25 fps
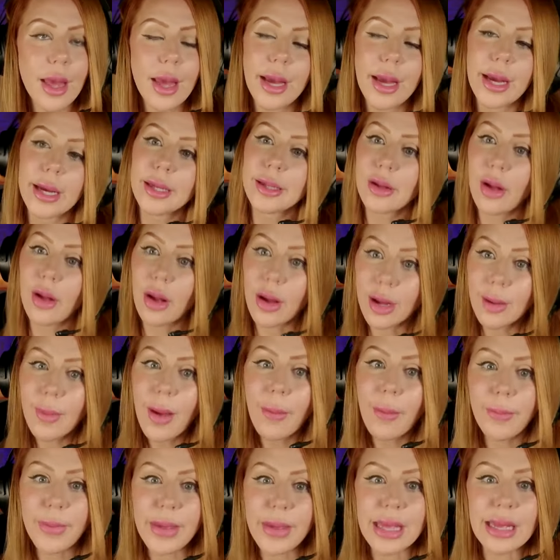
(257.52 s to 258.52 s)
he's talking
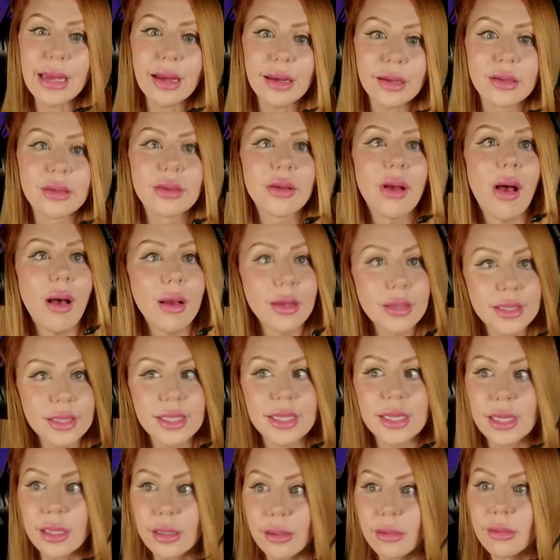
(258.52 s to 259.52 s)
about being
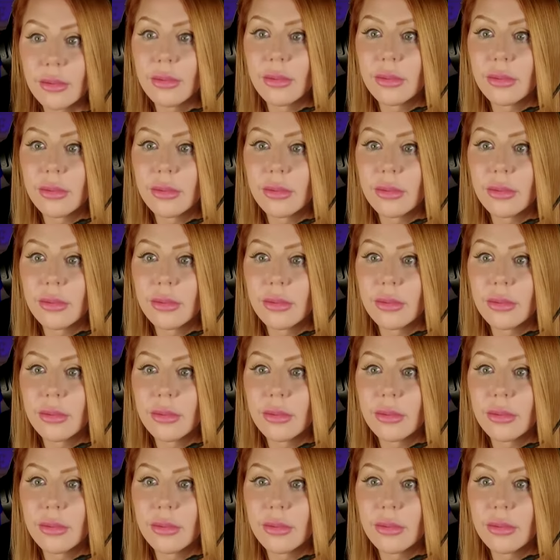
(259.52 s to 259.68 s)
exhausted.